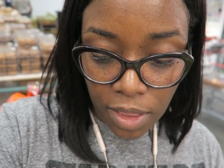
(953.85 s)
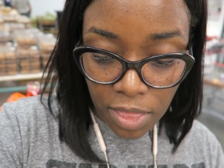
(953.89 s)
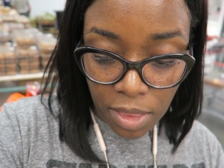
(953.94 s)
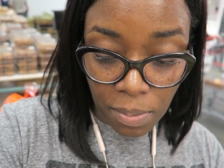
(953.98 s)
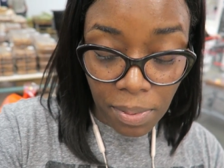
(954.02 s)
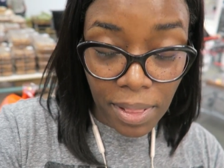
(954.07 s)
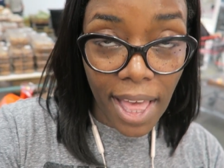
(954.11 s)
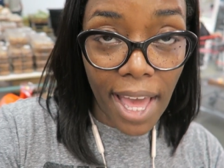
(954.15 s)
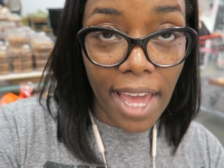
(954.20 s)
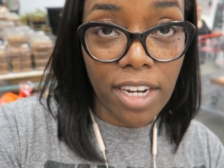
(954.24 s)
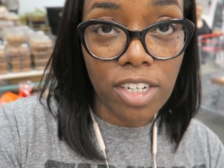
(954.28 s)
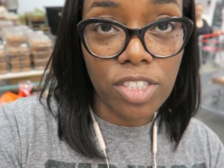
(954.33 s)
the
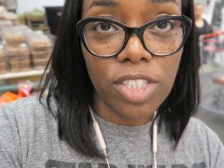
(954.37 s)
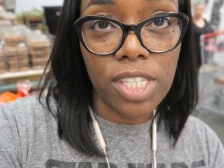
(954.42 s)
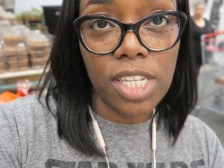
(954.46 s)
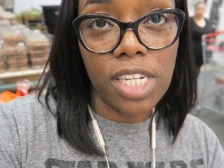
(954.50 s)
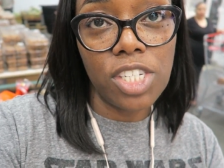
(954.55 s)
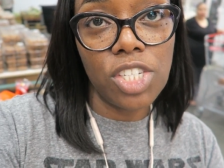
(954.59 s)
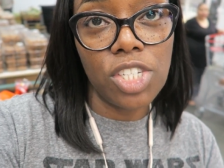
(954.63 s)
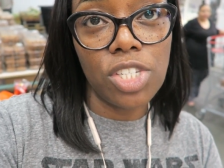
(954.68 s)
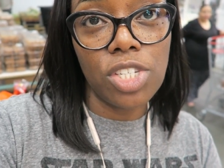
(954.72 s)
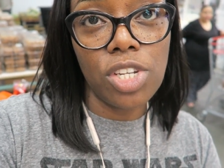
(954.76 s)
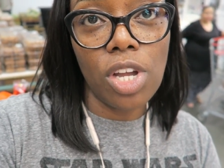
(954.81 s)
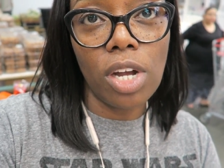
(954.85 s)
platters that
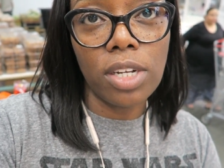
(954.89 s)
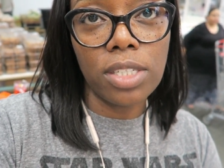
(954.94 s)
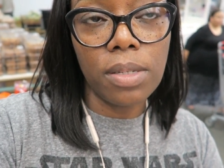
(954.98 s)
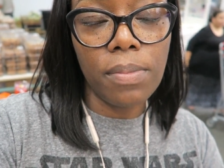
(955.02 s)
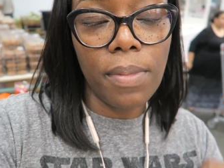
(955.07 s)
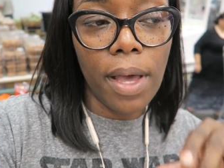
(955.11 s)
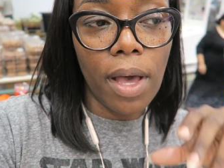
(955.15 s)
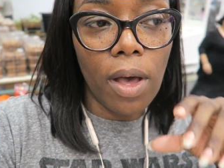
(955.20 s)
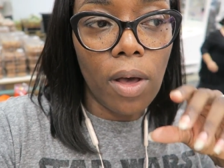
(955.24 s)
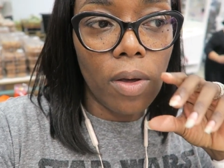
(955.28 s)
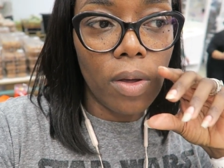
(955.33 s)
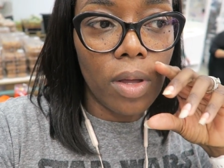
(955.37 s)
I just talked
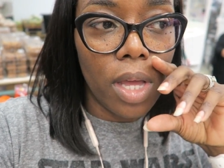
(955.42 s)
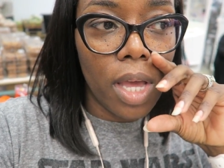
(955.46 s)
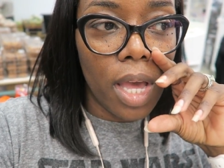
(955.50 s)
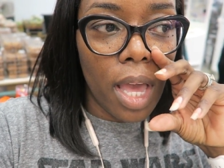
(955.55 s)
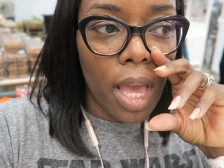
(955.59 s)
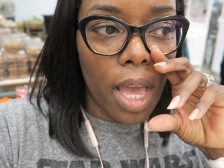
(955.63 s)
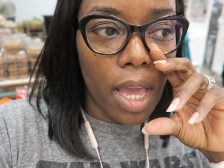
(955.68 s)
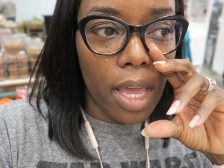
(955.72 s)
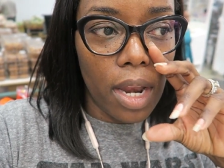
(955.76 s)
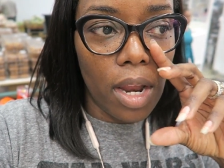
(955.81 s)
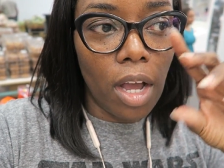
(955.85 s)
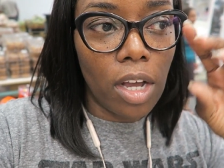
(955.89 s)
about,
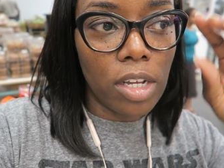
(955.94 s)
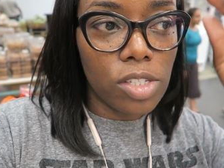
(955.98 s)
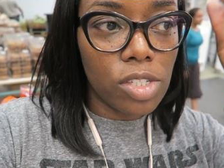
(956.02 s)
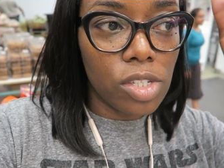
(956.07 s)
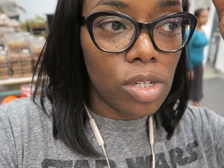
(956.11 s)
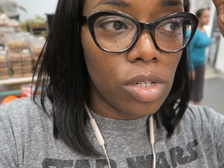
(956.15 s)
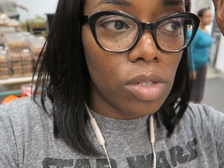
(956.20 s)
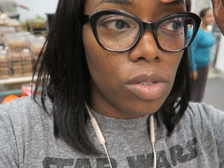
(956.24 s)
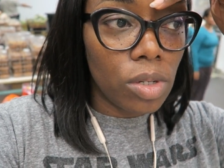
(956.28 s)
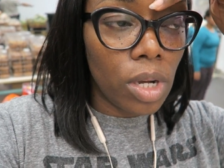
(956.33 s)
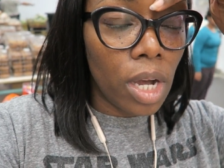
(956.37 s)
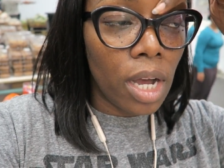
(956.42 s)
and
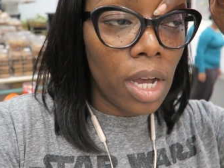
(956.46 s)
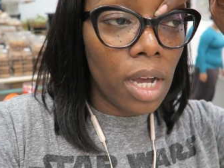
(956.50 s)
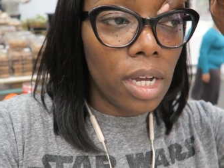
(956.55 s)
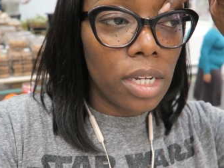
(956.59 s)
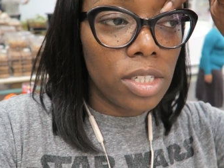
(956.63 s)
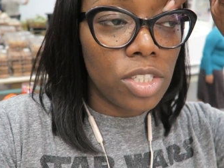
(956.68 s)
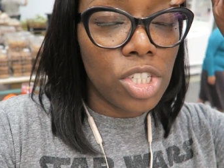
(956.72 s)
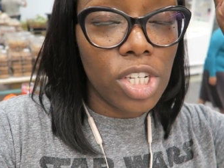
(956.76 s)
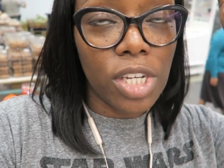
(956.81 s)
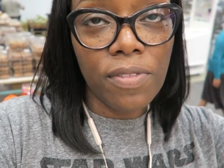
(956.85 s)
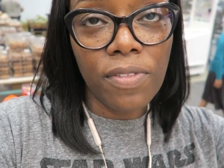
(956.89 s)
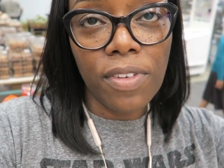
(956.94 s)
also
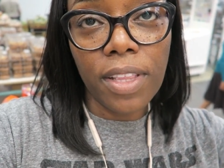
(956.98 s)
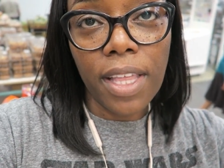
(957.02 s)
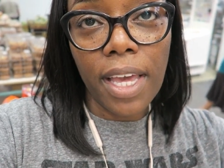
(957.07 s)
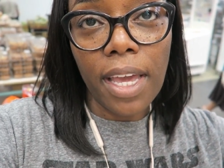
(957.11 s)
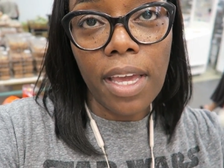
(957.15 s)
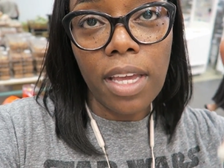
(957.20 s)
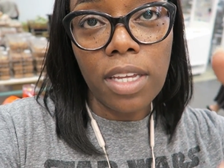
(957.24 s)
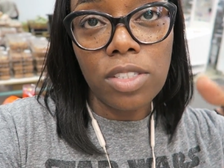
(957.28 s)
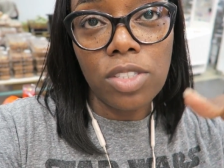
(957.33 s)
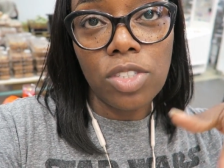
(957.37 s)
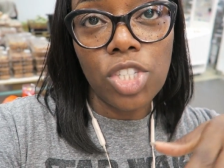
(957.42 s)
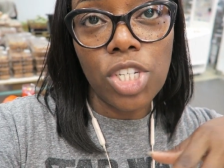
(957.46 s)
uh,
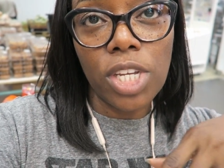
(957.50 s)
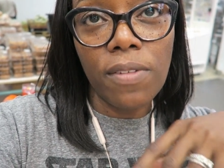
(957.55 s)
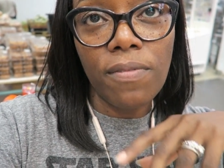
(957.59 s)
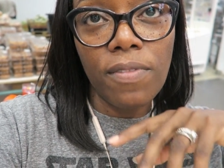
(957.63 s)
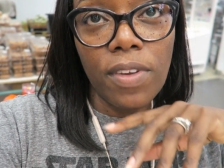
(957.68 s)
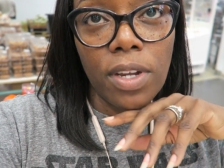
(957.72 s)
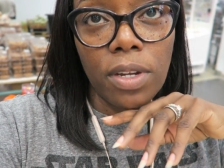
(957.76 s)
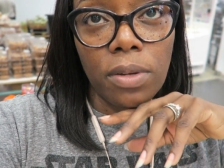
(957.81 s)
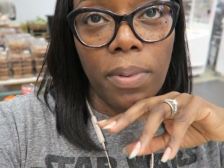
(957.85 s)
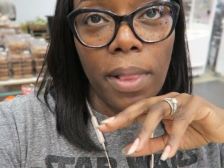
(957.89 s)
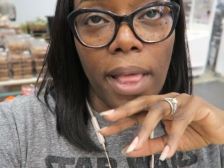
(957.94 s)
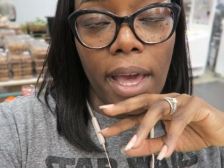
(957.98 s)
Chick-fil-A chicken
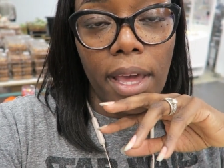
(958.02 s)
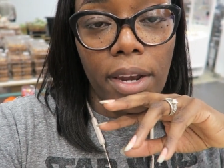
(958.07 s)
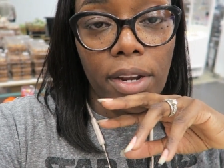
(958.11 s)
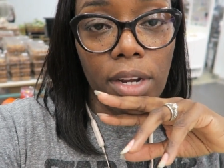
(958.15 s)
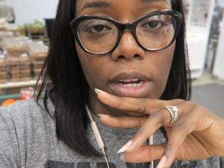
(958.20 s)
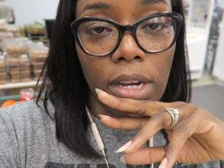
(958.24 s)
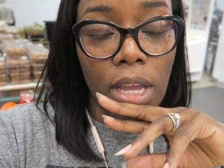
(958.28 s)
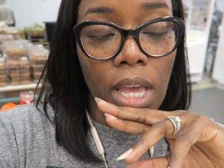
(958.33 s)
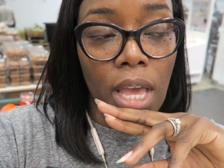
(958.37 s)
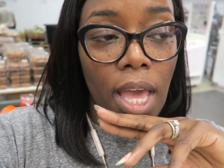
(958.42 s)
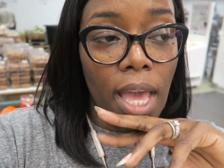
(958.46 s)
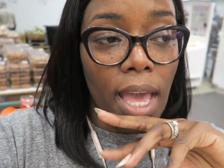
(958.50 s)
finger platter